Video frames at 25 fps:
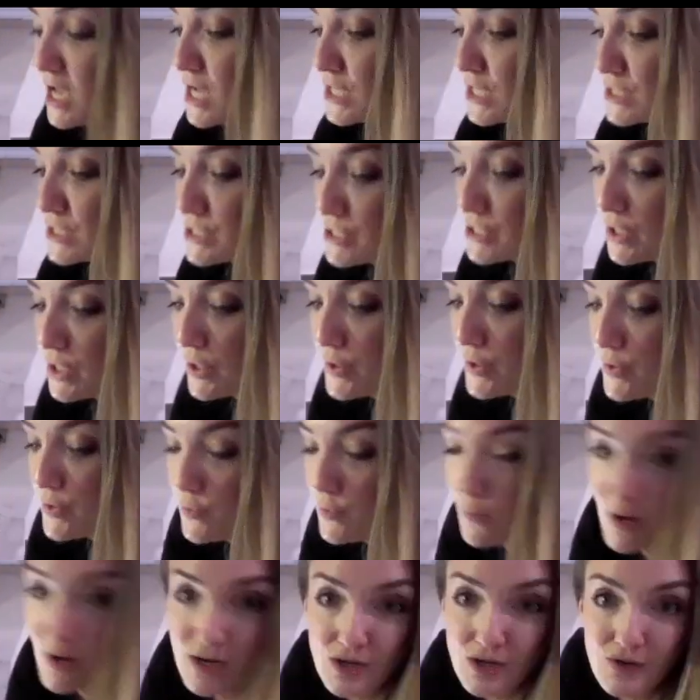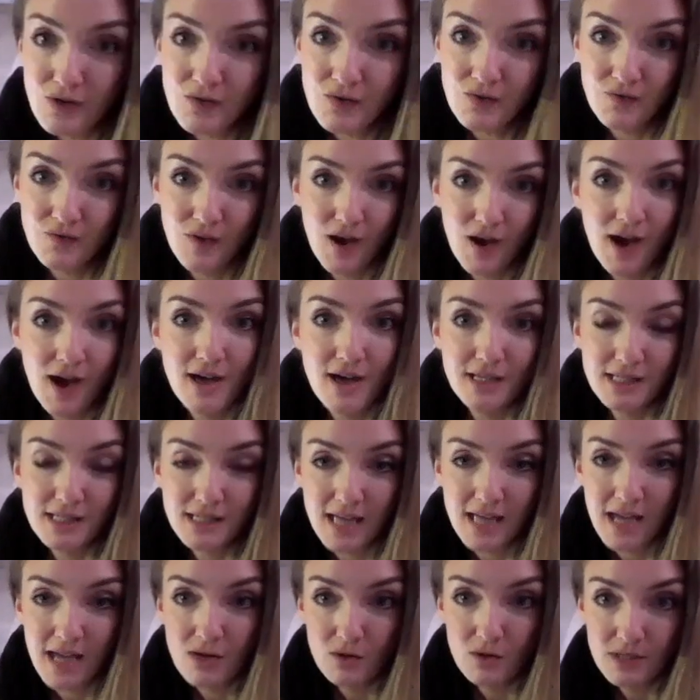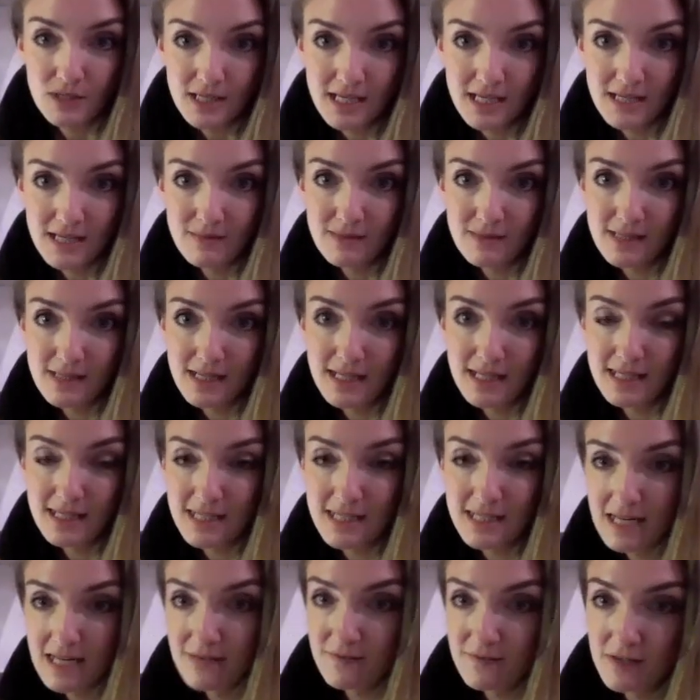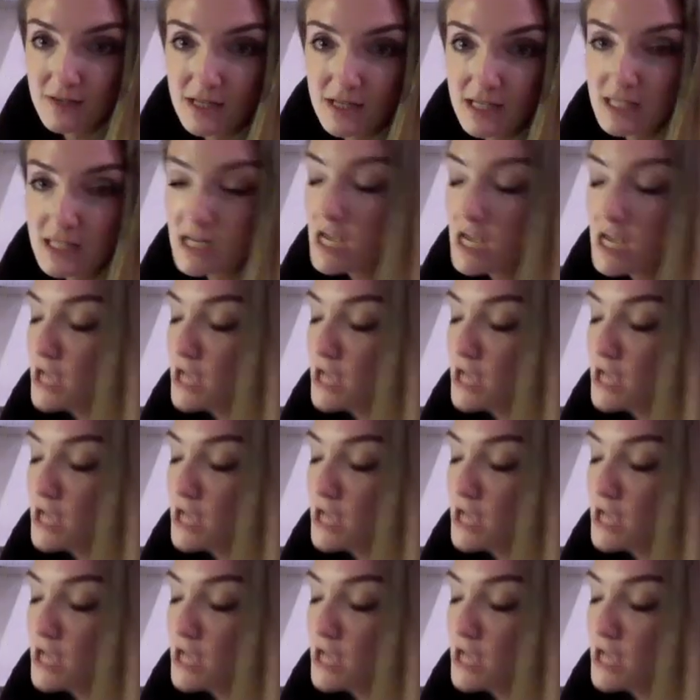So when you first get your TM6 delivered,